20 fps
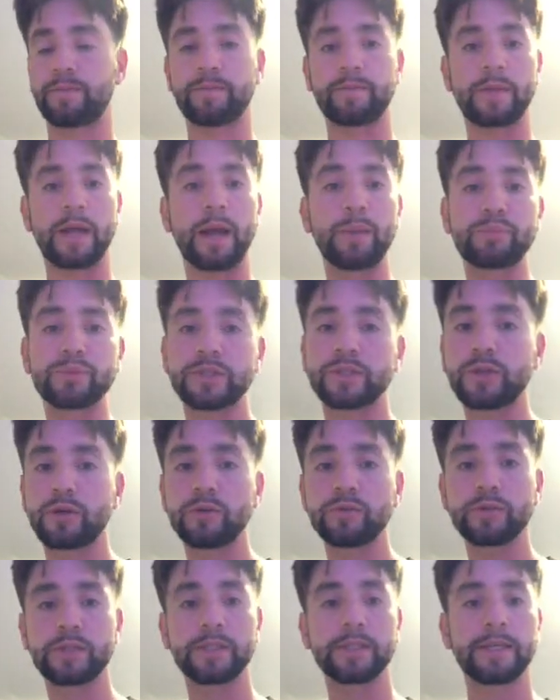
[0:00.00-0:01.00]

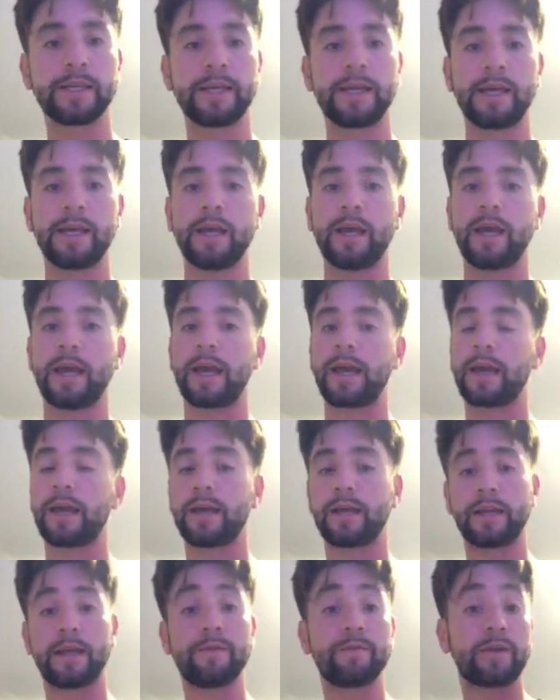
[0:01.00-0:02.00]
episodes
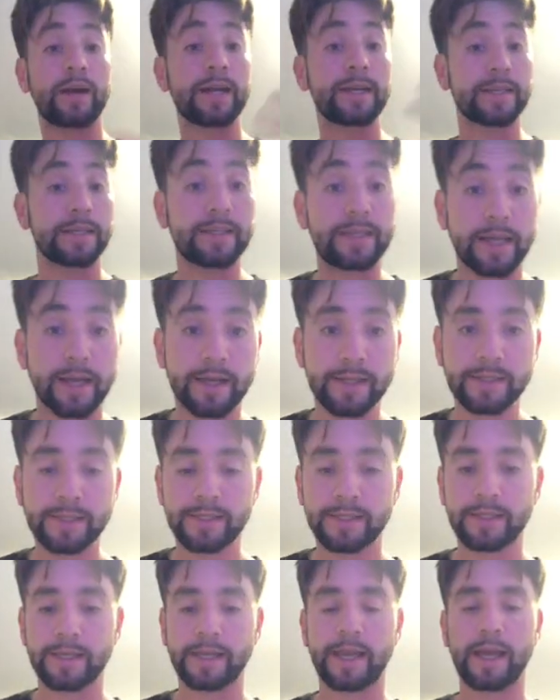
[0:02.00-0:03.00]
and inviting
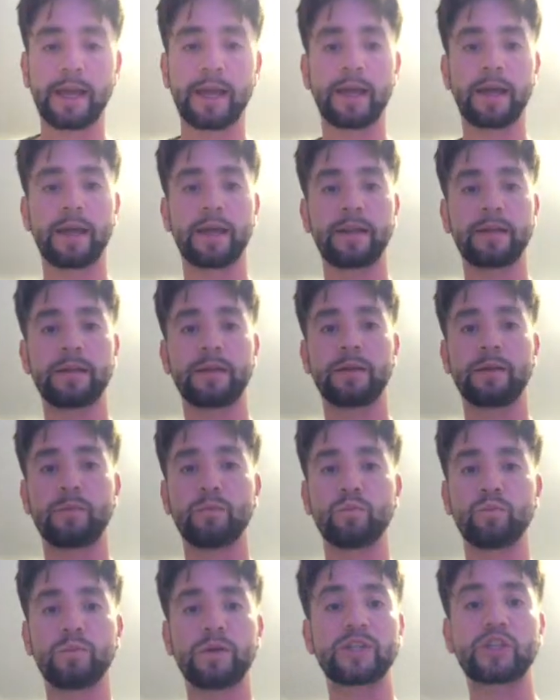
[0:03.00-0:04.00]
guests and
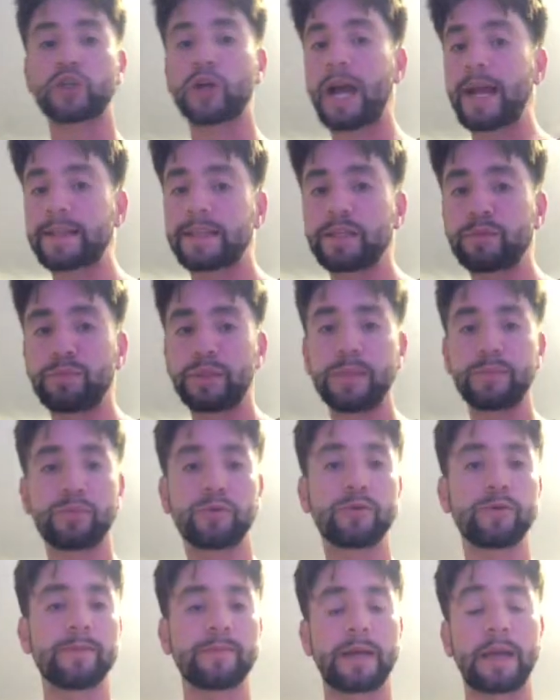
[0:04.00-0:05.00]
attracting
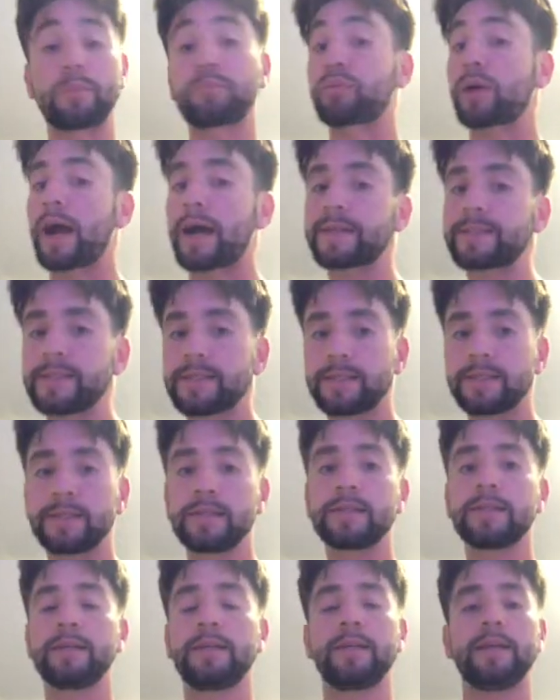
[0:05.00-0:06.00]
people and
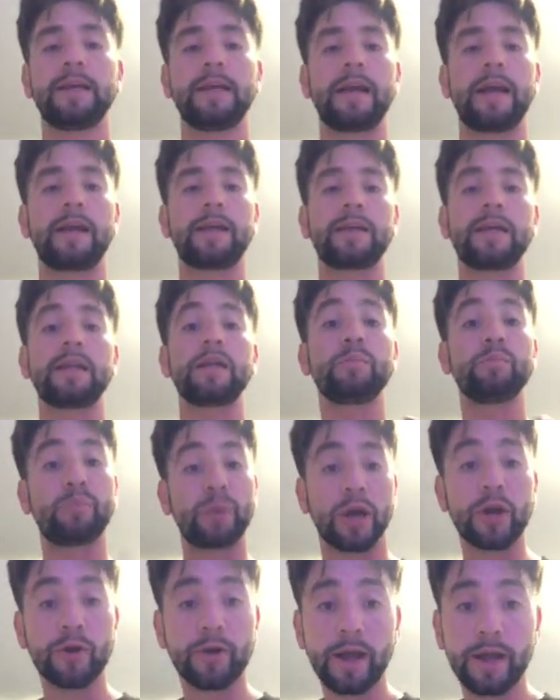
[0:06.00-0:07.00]
practicing and getting
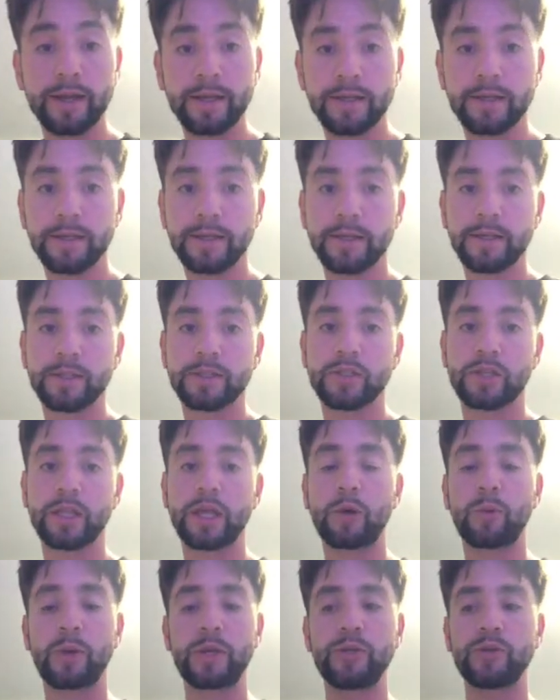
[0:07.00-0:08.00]
better at it, so
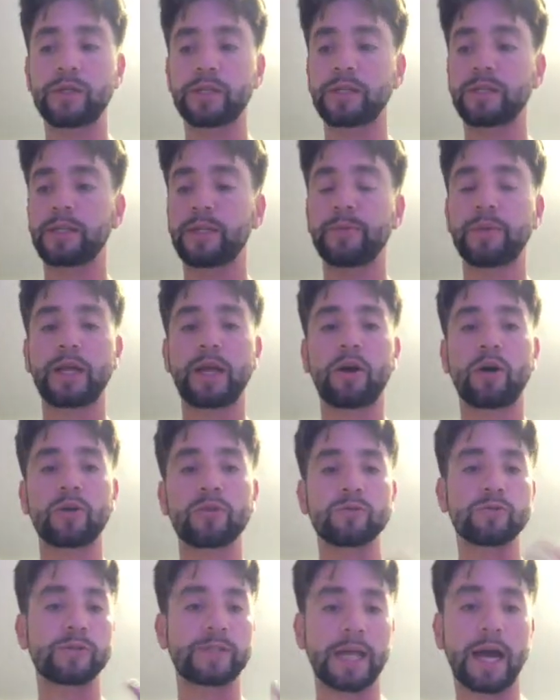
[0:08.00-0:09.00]
that way you can eliminate all
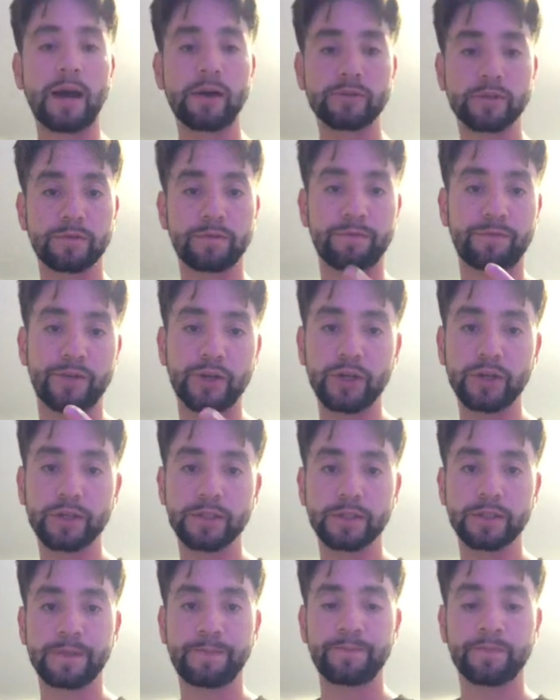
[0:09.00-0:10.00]
those doubts and
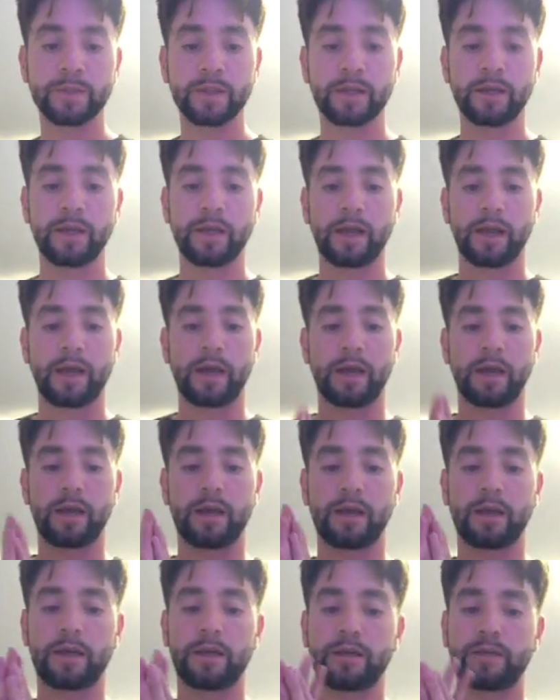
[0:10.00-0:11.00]
fears.
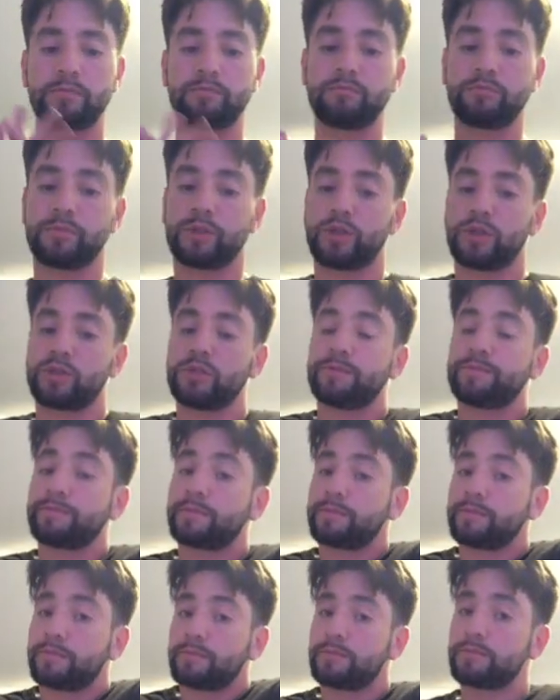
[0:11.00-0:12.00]
And, you know,
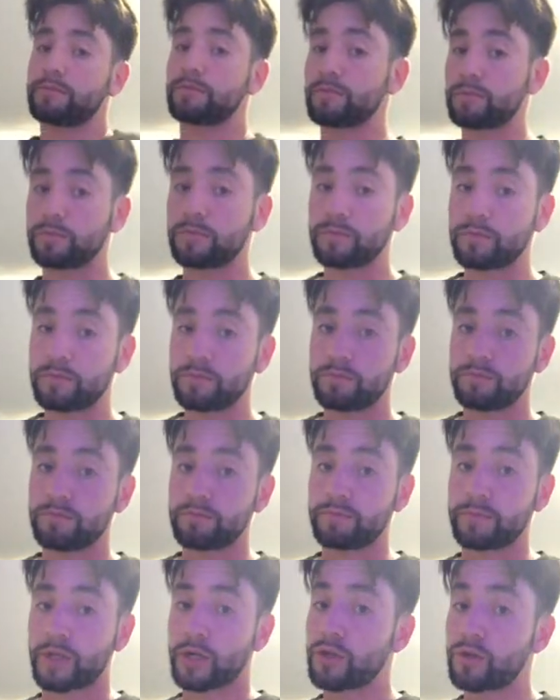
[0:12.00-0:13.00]

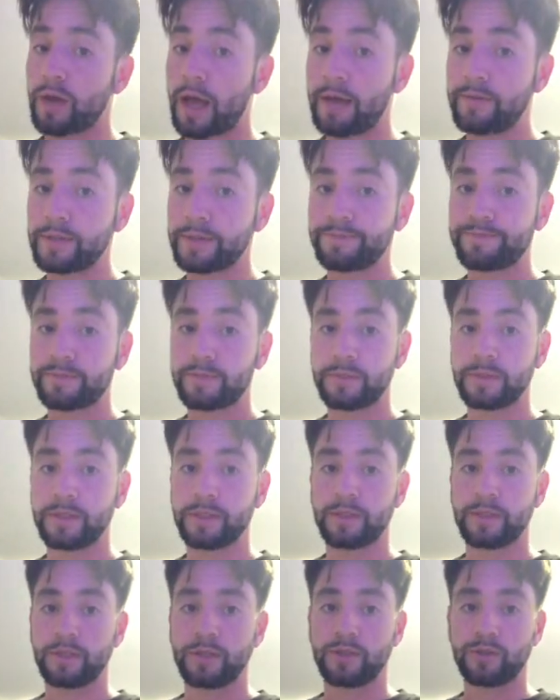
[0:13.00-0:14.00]
there you have it.
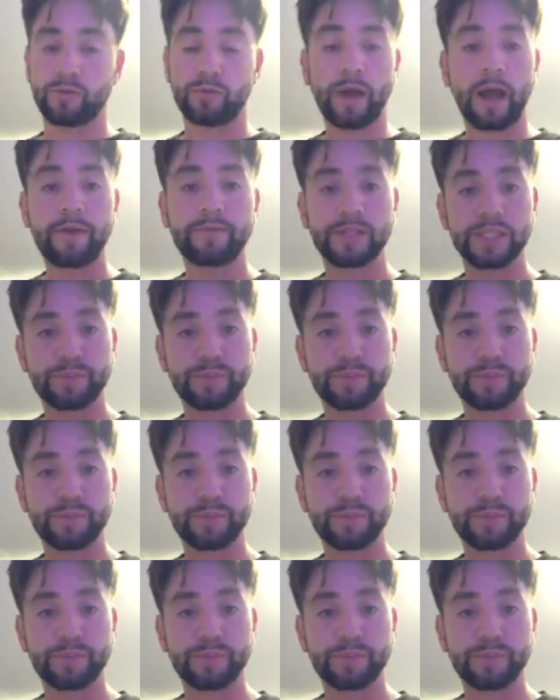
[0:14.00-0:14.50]
You have this